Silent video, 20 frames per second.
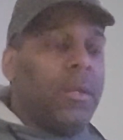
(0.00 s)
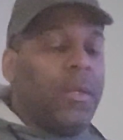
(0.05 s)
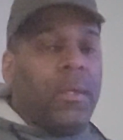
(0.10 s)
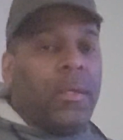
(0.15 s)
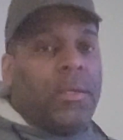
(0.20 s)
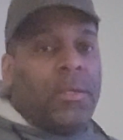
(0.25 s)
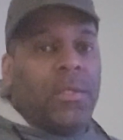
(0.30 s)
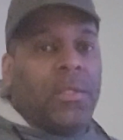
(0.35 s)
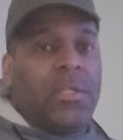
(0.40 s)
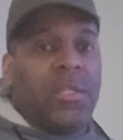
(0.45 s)

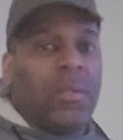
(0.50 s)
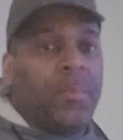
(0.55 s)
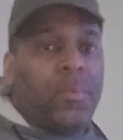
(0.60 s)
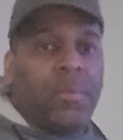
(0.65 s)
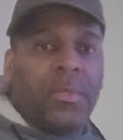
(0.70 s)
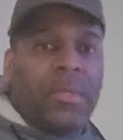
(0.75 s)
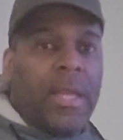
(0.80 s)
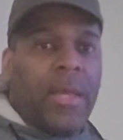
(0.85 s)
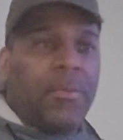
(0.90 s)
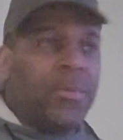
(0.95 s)
It's as
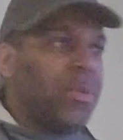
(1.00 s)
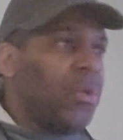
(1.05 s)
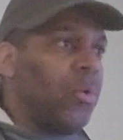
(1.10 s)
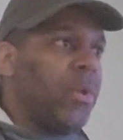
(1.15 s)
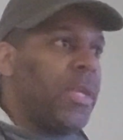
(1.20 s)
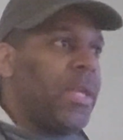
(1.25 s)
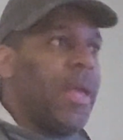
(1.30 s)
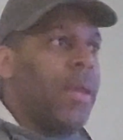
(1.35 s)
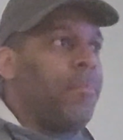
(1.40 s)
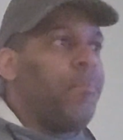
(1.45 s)
simple as that. It was
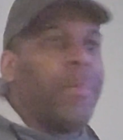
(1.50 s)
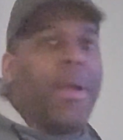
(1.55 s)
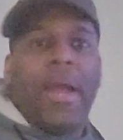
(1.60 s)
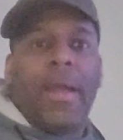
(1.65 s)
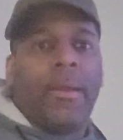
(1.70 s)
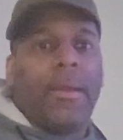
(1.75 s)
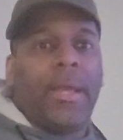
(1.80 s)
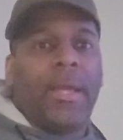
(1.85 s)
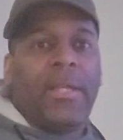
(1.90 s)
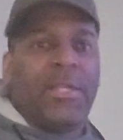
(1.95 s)
no, he had a
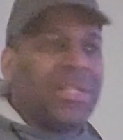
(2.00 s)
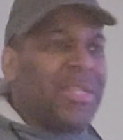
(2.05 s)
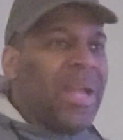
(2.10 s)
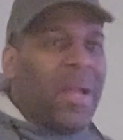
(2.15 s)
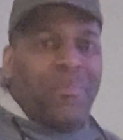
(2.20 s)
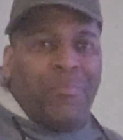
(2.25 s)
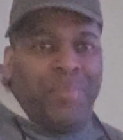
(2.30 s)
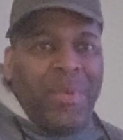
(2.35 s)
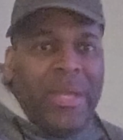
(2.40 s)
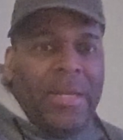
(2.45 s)
bad night. He just
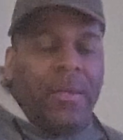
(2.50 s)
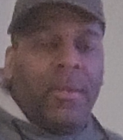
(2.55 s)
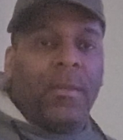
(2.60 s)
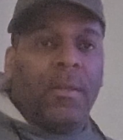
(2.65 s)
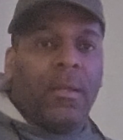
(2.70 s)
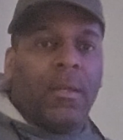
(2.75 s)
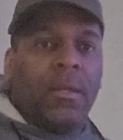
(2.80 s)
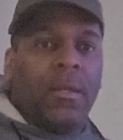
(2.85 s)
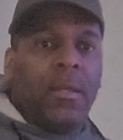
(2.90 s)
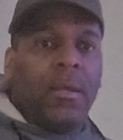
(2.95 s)
got beat.
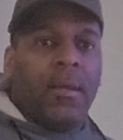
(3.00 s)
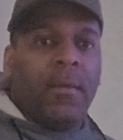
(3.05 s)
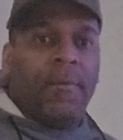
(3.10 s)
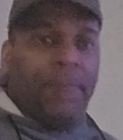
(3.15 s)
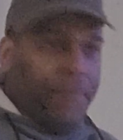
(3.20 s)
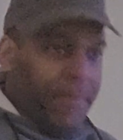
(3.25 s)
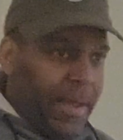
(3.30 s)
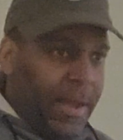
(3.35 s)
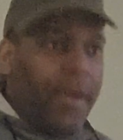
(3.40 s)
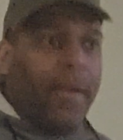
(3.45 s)

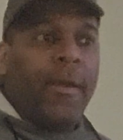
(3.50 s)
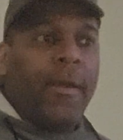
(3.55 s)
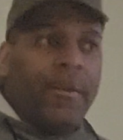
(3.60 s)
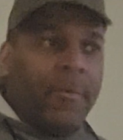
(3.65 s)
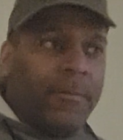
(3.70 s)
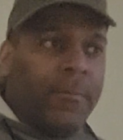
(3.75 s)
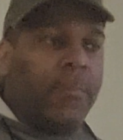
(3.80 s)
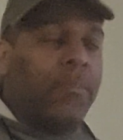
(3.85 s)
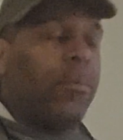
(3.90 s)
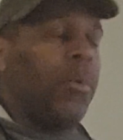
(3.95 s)
Fair
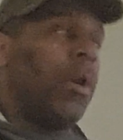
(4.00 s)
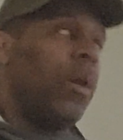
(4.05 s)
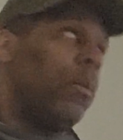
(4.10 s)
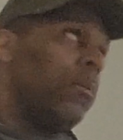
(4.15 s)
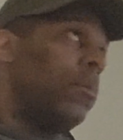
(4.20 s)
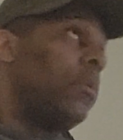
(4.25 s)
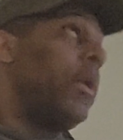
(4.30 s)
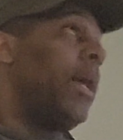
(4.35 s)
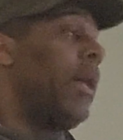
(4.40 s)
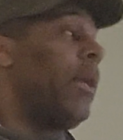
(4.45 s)
and,
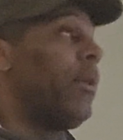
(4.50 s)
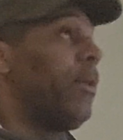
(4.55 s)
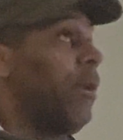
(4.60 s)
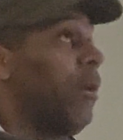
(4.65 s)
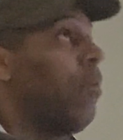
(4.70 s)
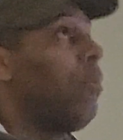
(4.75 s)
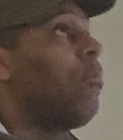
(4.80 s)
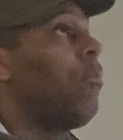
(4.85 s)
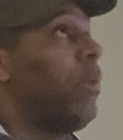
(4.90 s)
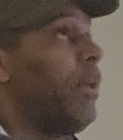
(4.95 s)
well,
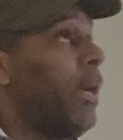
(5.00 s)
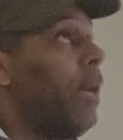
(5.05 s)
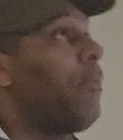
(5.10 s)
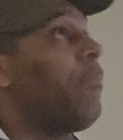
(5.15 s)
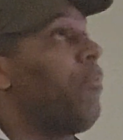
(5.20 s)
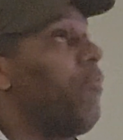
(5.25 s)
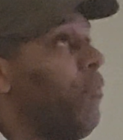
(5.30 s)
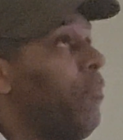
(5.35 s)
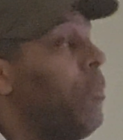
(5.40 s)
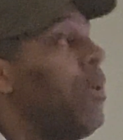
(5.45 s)
no, well,
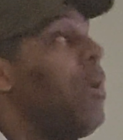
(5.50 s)
not